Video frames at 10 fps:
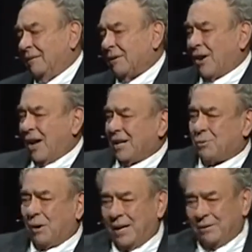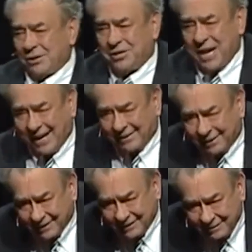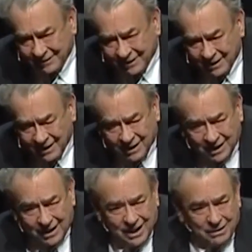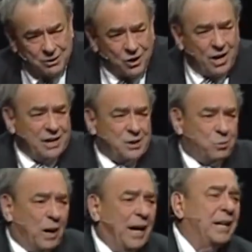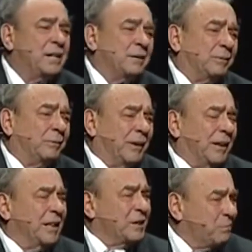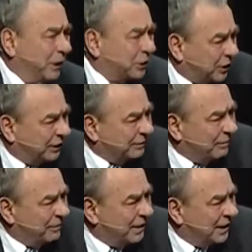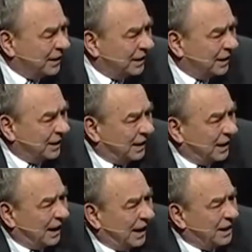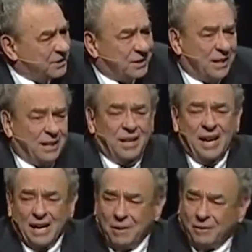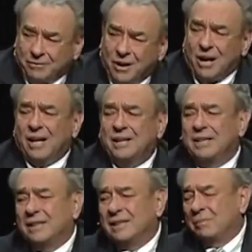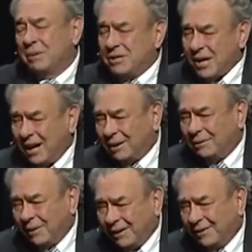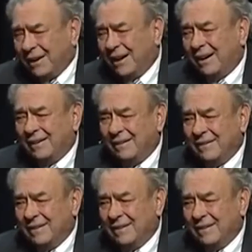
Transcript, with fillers: He was on his way to his death. He was on his way to fulfill his mission as the Lamb of God to be sacrificed there.